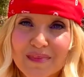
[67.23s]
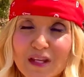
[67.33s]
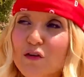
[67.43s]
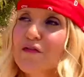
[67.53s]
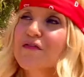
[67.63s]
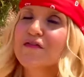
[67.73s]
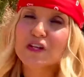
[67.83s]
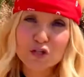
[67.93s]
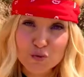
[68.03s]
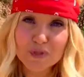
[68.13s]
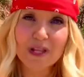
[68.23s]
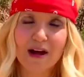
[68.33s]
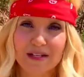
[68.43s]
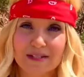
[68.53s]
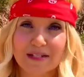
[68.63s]
You're
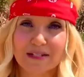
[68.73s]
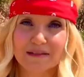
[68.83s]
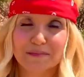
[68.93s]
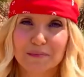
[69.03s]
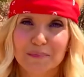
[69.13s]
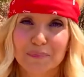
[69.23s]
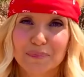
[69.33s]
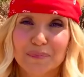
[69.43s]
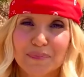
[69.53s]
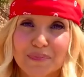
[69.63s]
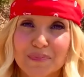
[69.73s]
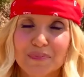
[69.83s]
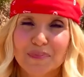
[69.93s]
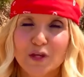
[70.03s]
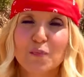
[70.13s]
visualizing.
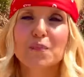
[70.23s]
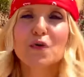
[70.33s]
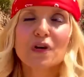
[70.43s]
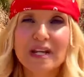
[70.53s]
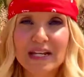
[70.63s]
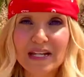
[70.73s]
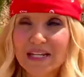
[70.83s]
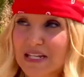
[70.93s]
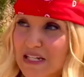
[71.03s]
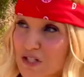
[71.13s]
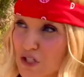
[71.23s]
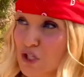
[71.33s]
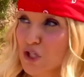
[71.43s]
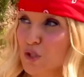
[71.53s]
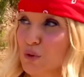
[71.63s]
You're putting it
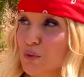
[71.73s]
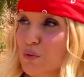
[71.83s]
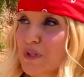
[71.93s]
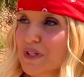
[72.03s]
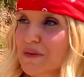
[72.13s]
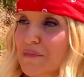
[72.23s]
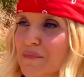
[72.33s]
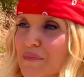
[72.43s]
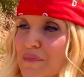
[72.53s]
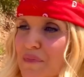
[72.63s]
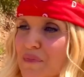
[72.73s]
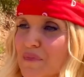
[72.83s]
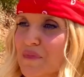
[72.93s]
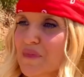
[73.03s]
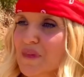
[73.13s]
into
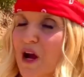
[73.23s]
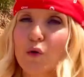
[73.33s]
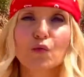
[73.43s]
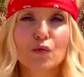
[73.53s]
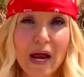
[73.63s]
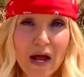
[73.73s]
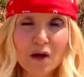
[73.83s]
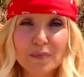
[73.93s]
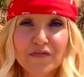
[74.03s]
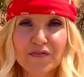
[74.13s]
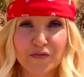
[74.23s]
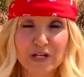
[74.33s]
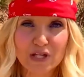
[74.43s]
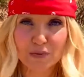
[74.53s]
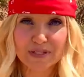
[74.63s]
a realm of
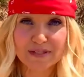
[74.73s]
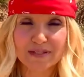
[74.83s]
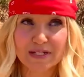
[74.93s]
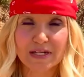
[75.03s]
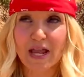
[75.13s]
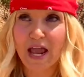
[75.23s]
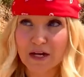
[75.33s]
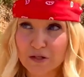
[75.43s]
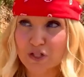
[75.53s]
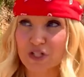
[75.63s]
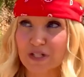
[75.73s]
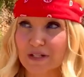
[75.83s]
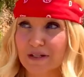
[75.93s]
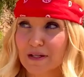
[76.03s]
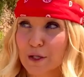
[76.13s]
frequency and
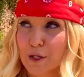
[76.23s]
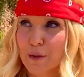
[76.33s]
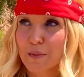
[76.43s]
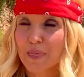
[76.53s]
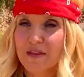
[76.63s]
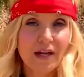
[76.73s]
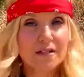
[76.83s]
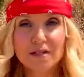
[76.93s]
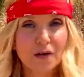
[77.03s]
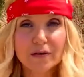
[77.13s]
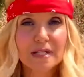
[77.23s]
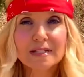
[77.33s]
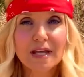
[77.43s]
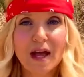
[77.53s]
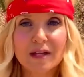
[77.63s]
energy that it's already
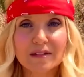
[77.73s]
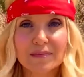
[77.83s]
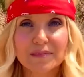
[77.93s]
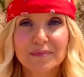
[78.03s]
done.